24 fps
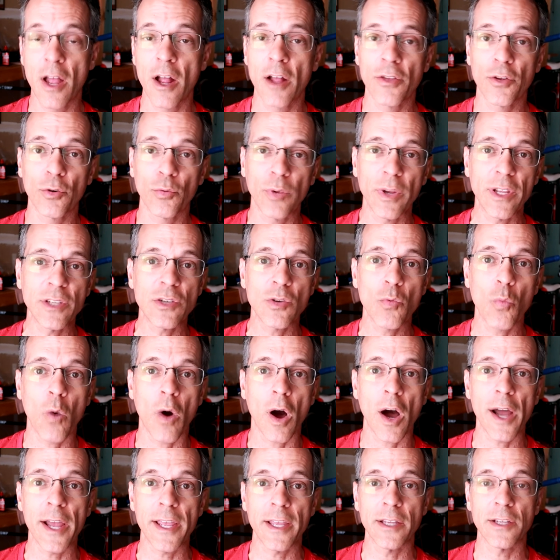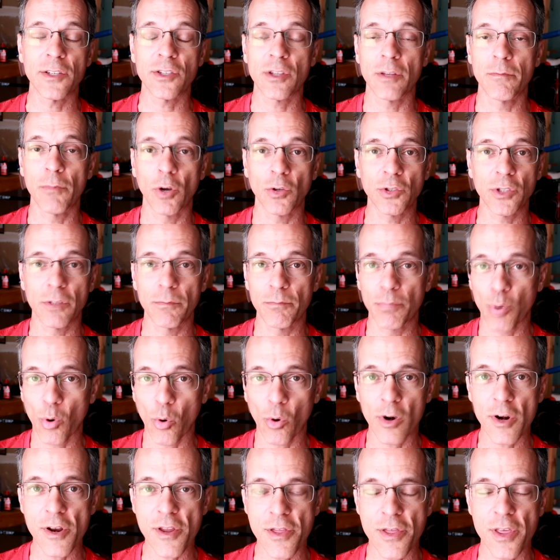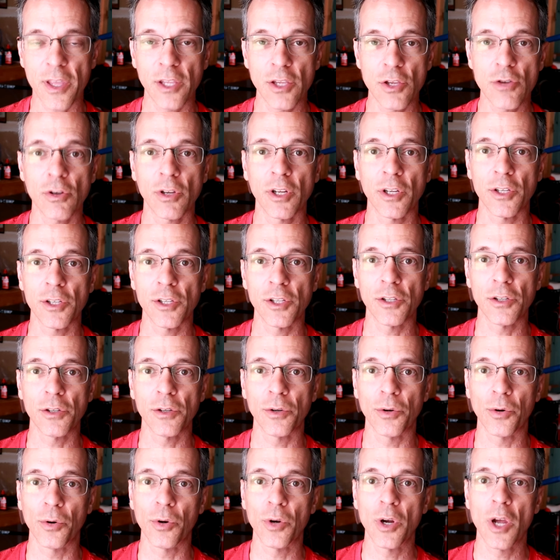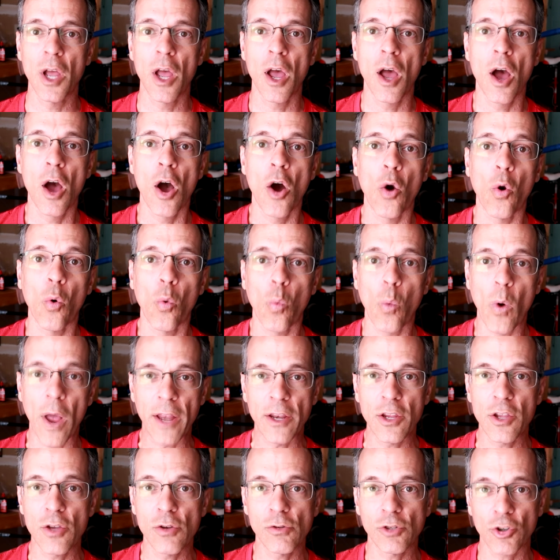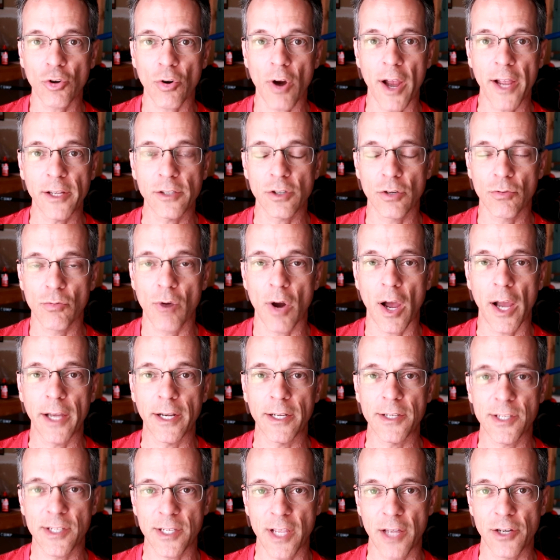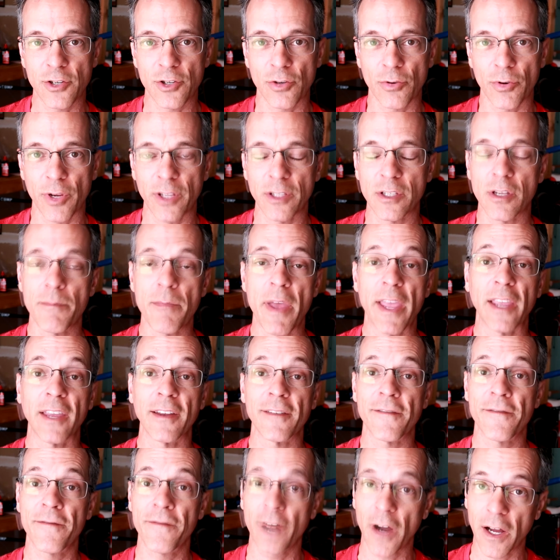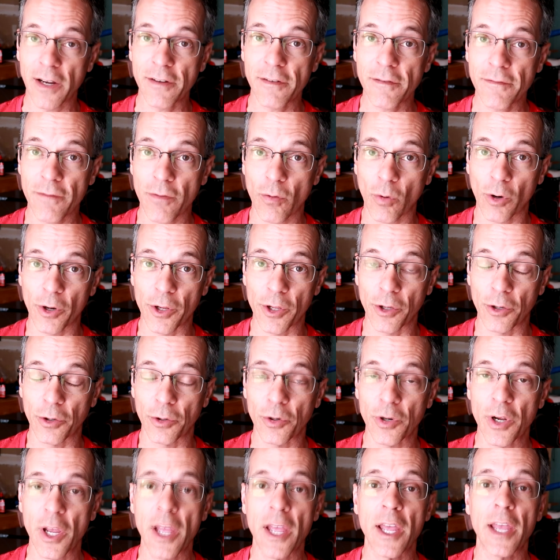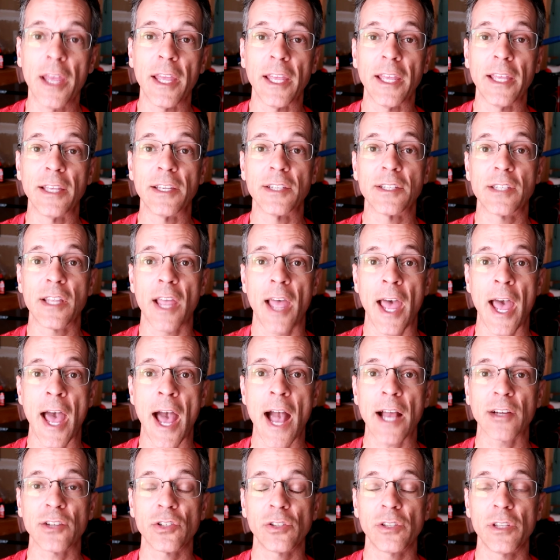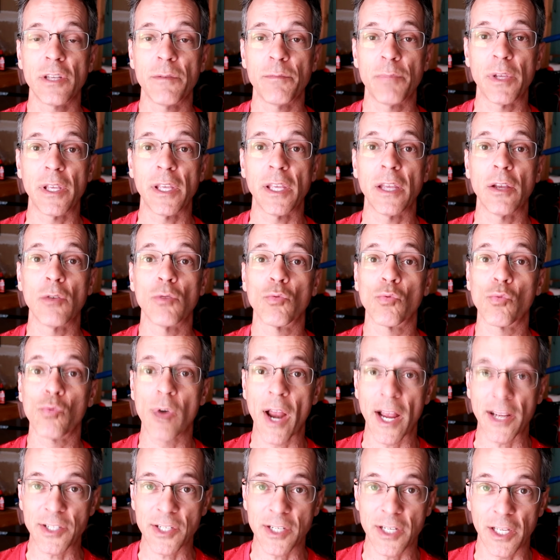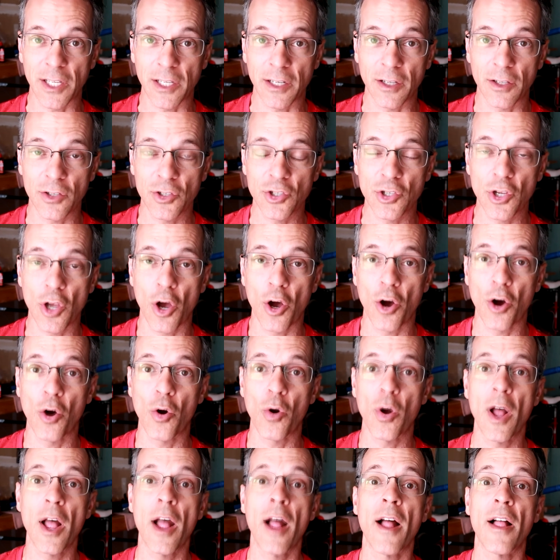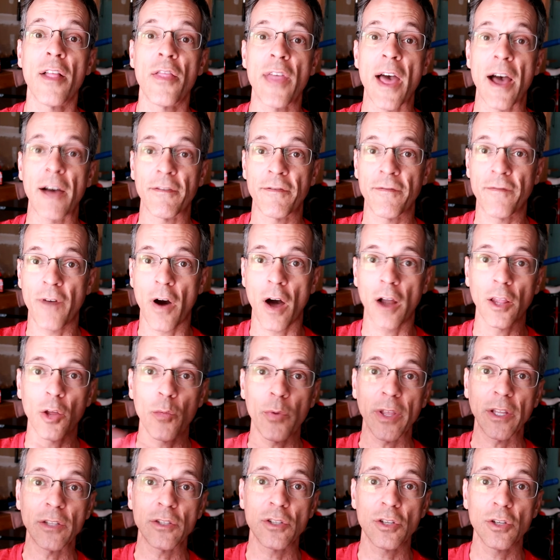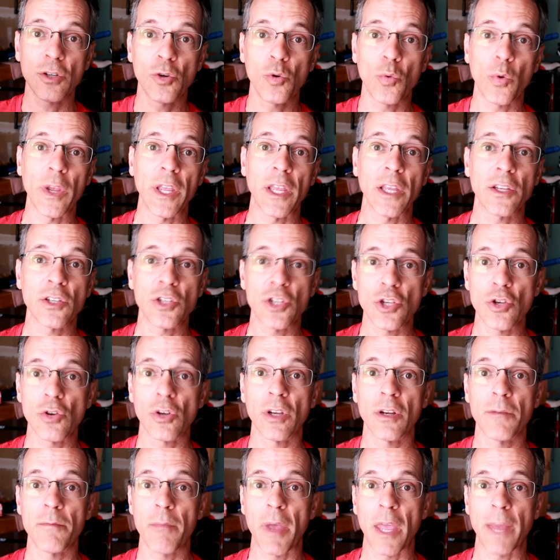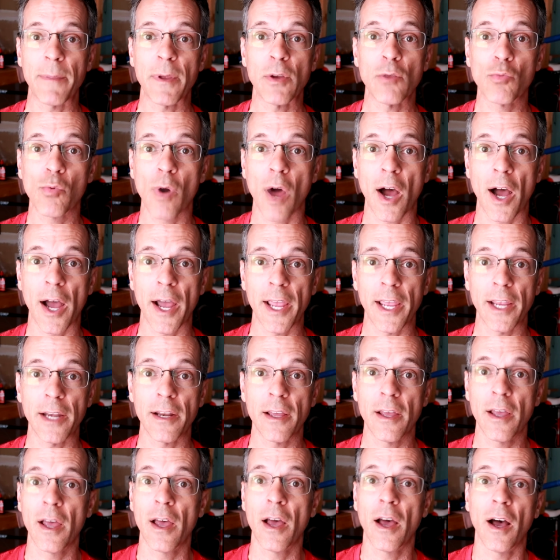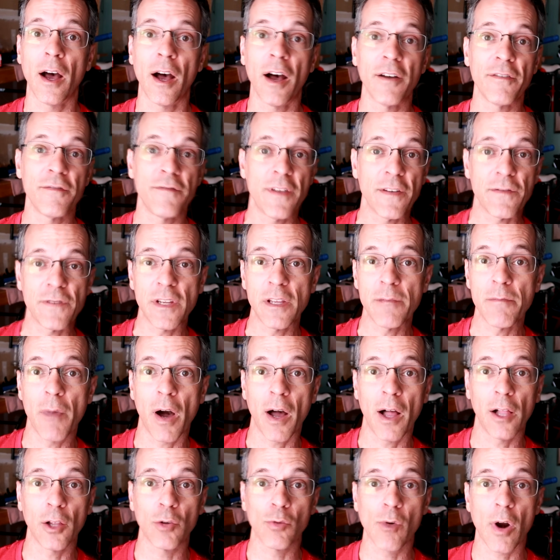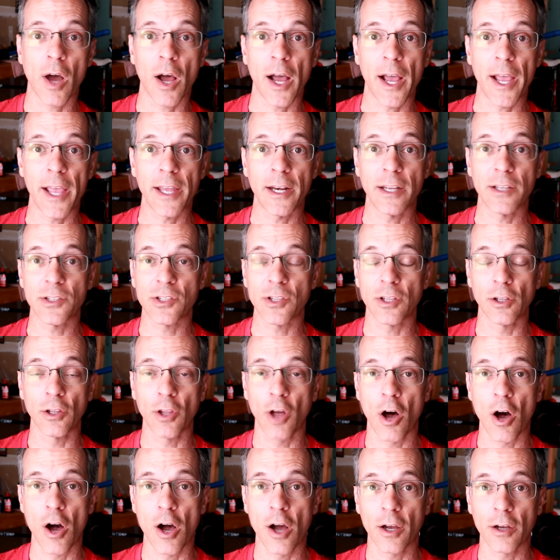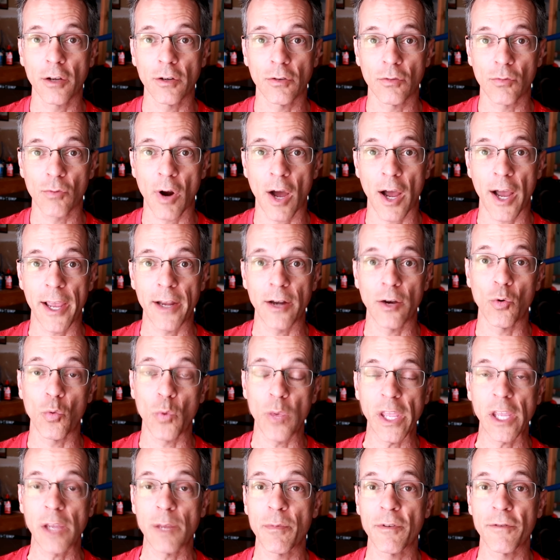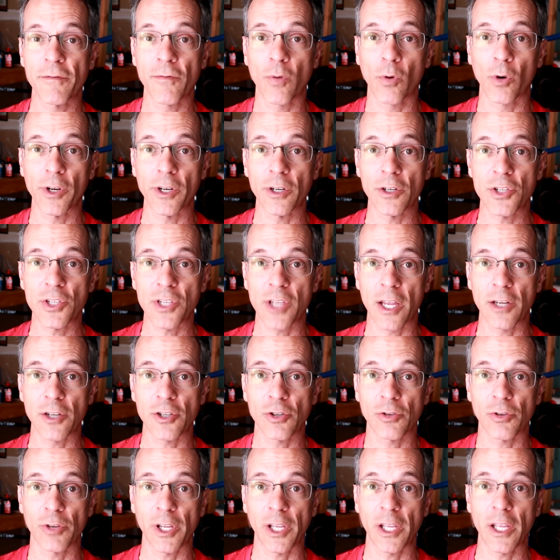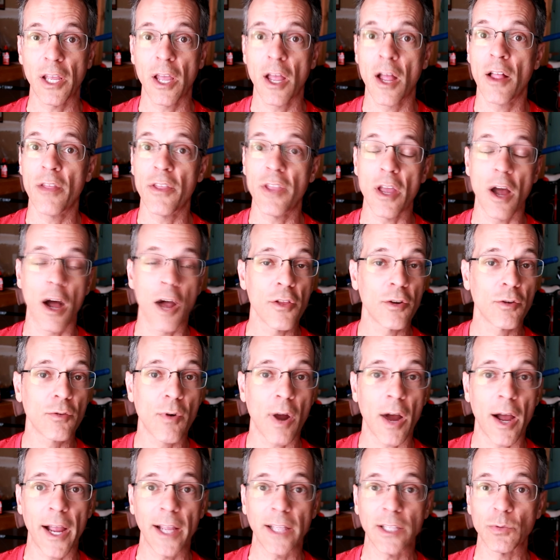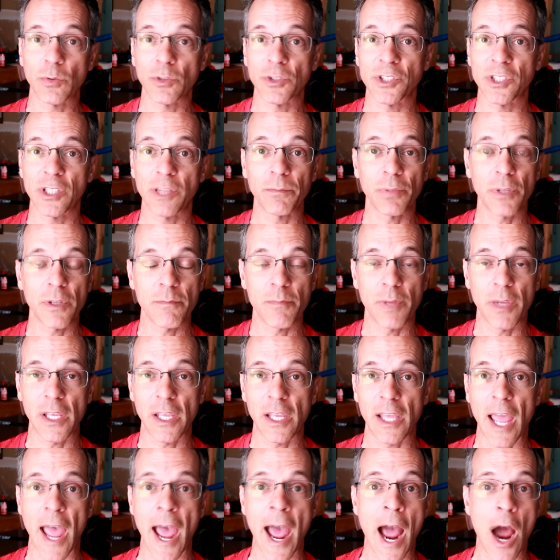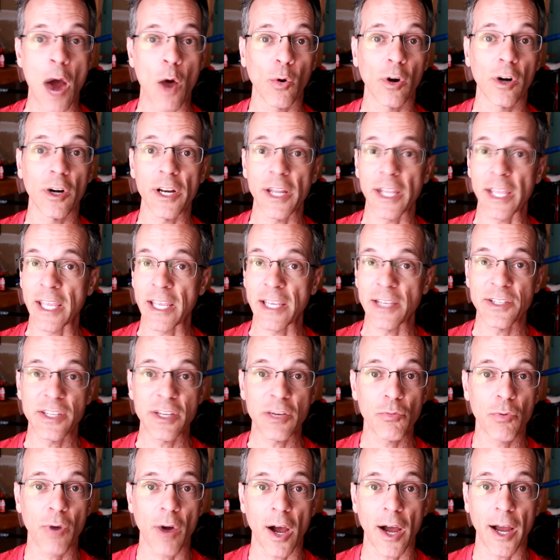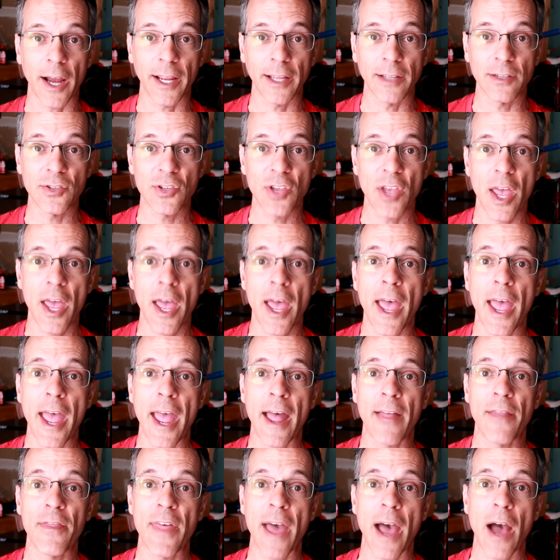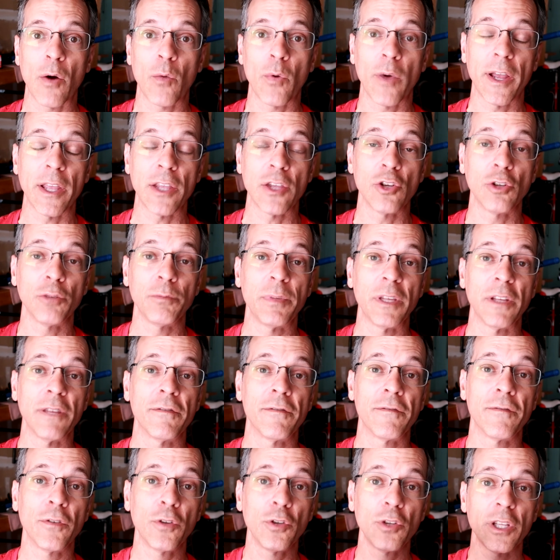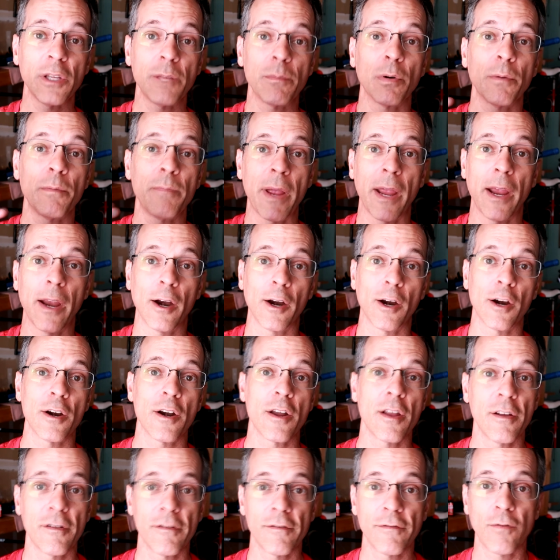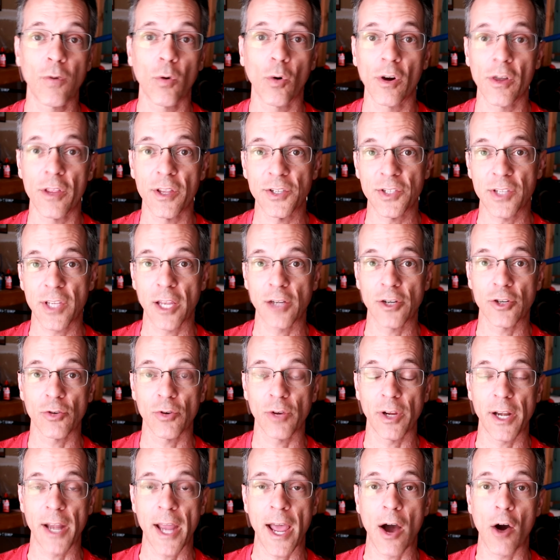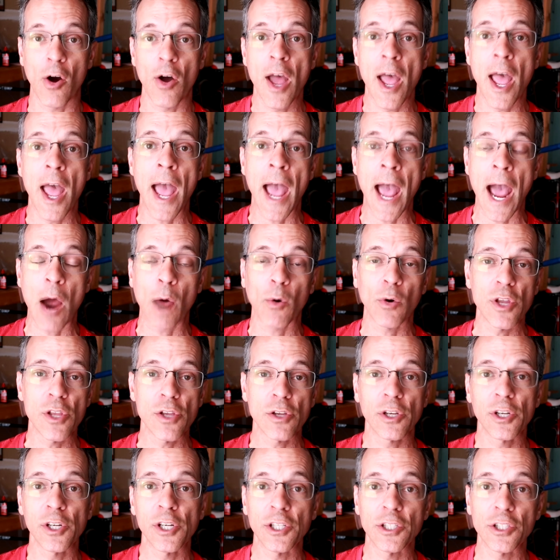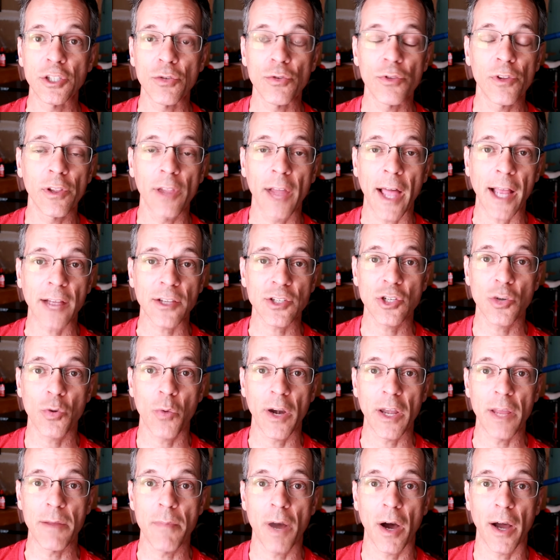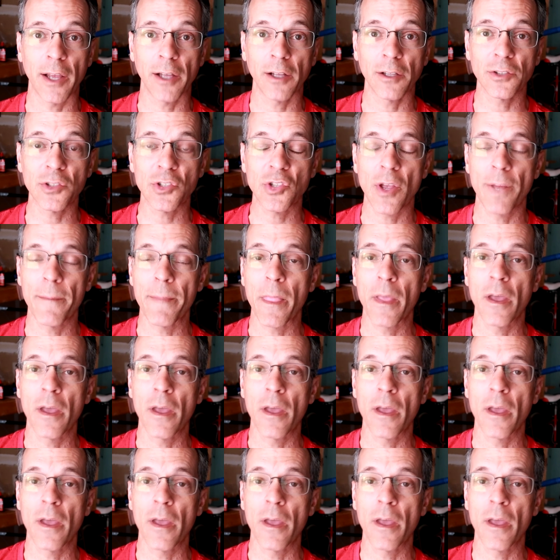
The reason why is the most important thing you could do when you try to ride a Century to make it fun for you is to actually be rested. So that following 2 weeks, you can maybe ride a 50-mile ride as the long ride a week before your Century. The other rides will simply be hour easy rides, and that way you'll be fully prepared for the Century. Now, how are you going to do the last 20 miles?